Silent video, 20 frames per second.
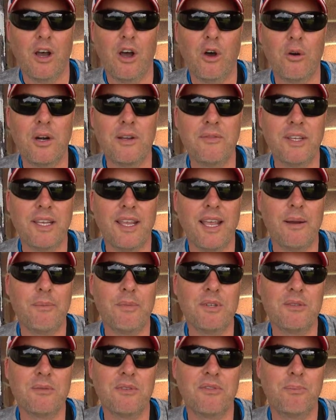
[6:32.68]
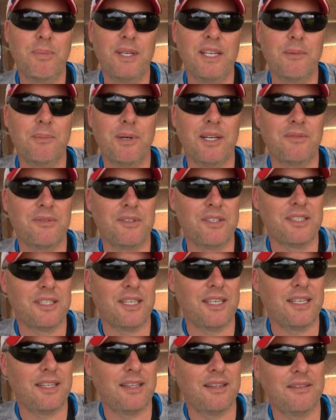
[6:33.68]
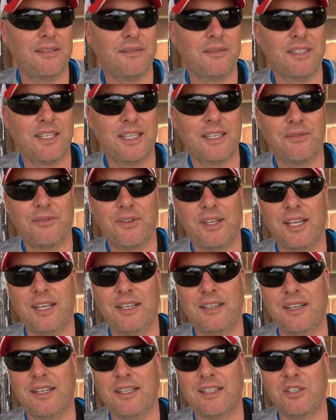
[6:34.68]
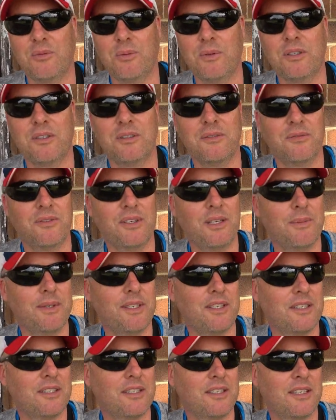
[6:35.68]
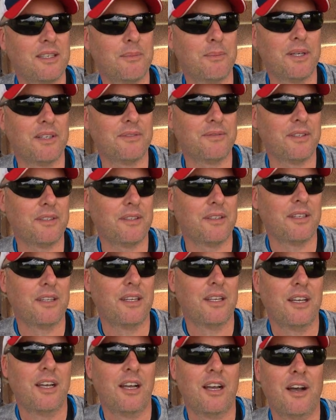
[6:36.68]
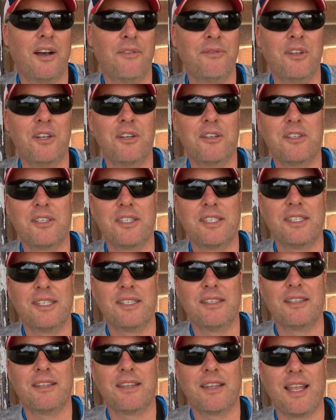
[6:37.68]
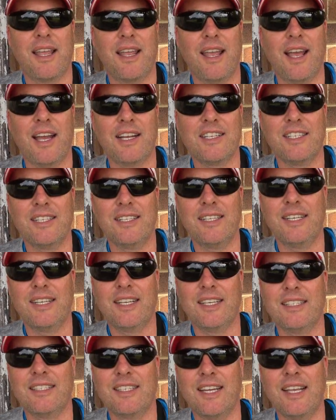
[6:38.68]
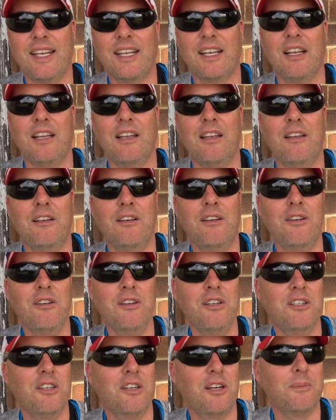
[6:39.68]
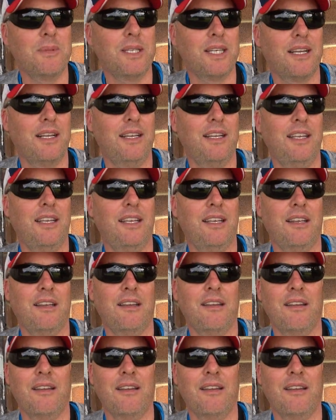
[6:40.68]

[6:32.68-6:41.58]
or even cameras with bigger buffers, say if it had like 12 images in the buffer, I've noticed that they actually can take a long time to clear,